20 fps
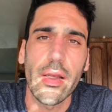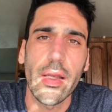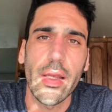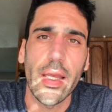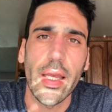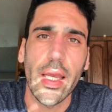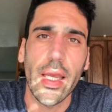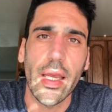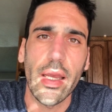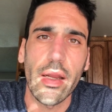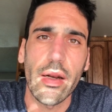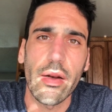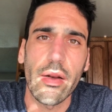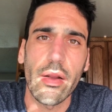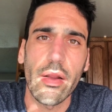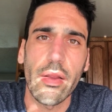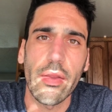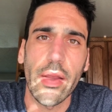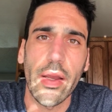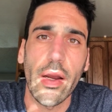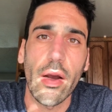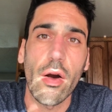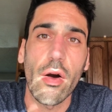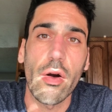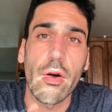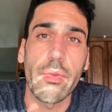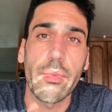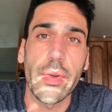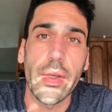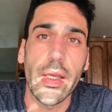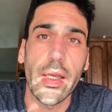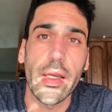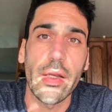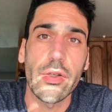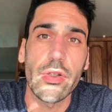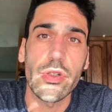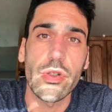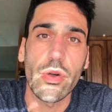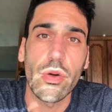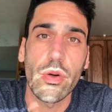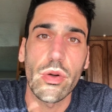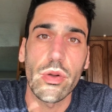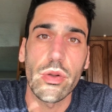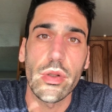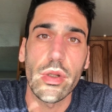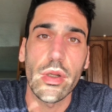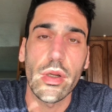and they are being sold.